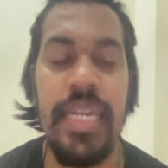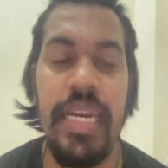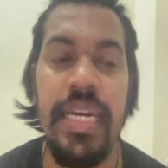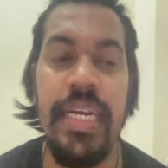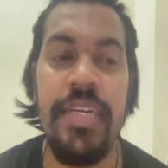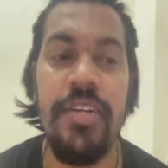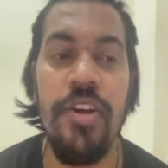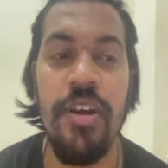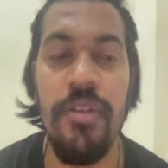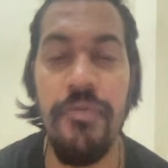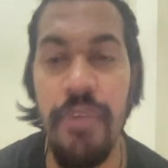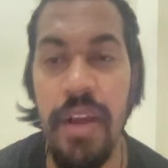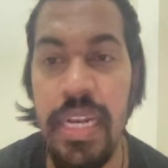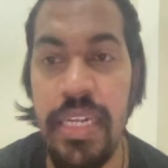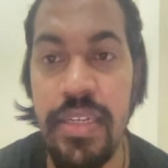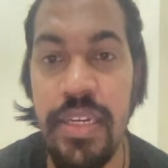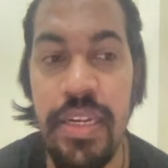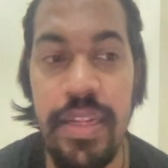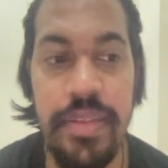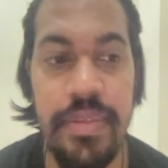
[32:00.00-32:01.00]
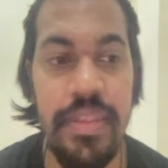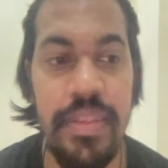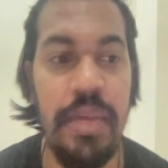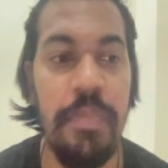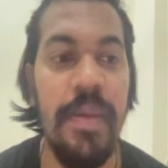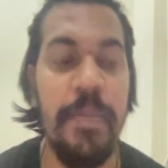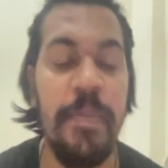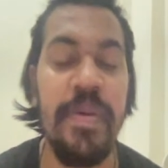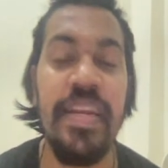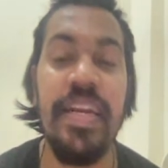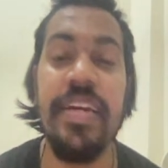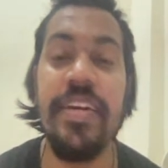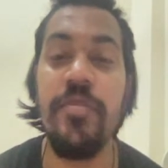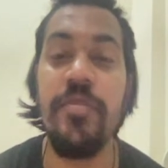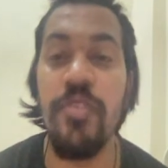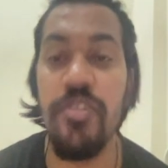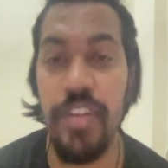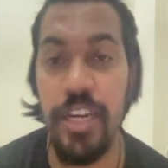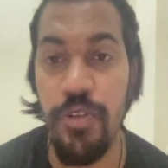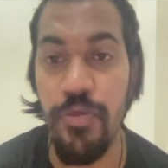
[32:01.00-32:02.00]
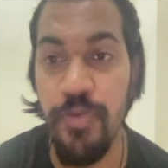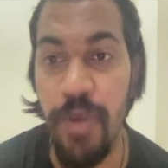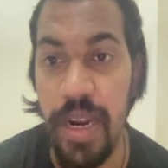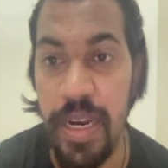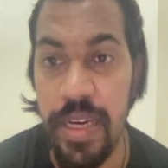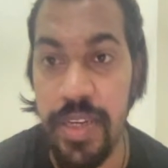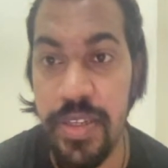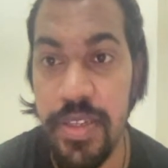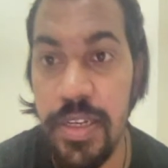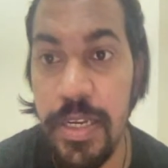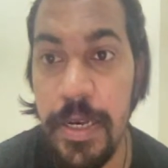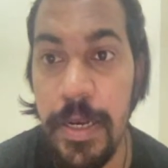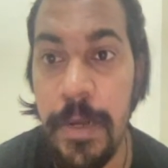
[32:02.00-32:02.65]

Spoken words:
delete your files, they might be deleting your shadow files,